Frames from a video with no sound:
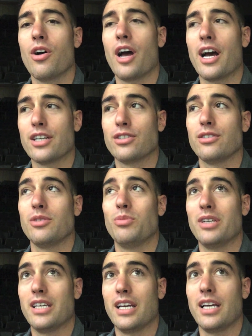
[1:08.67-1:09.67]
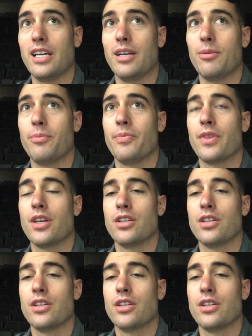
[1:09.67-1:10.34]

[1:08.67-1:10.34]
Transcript: actually became